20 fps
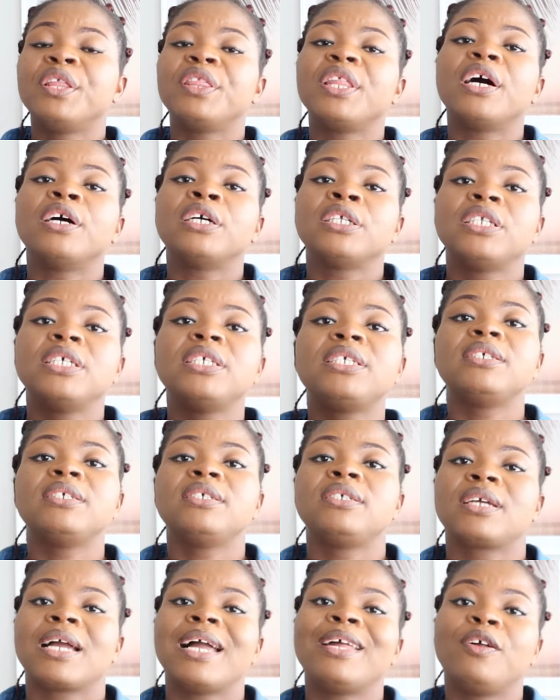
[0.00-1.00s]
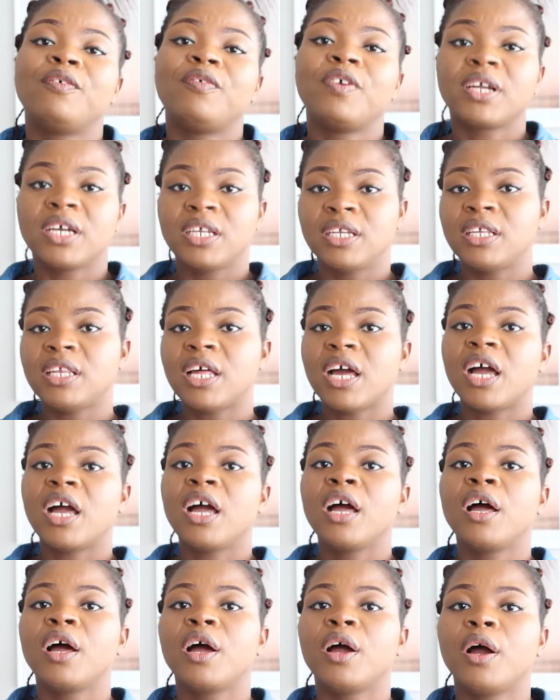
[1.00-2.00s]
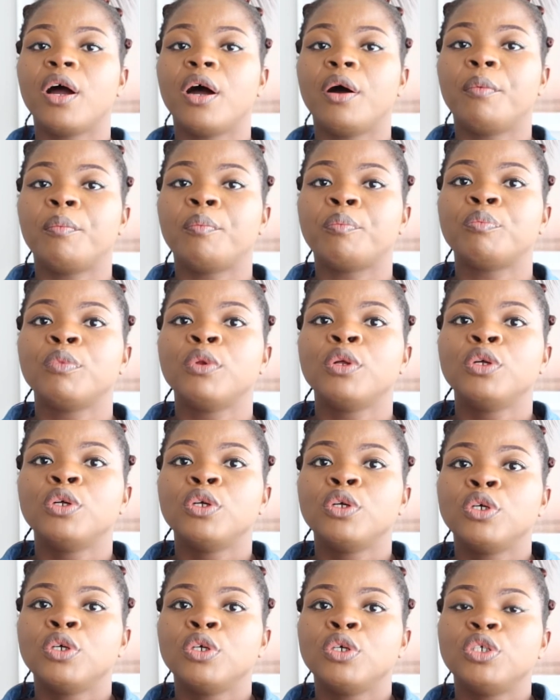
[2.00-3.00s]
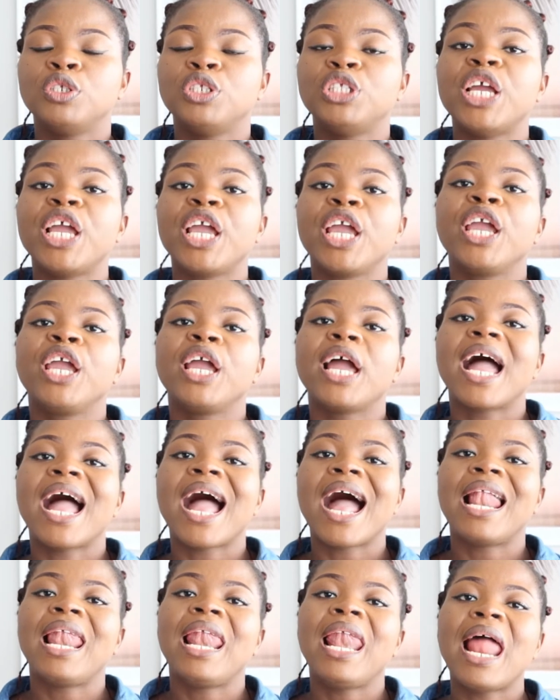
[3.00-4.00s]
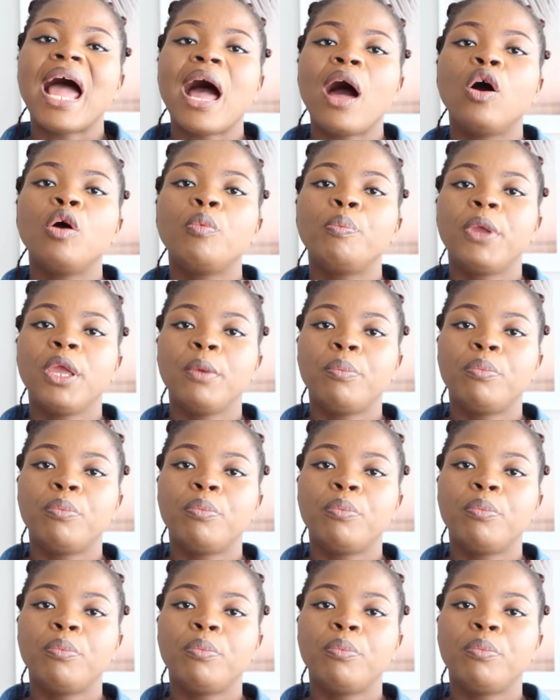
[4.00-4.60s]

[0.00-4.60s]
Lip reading: Now is kind of a Canada they allow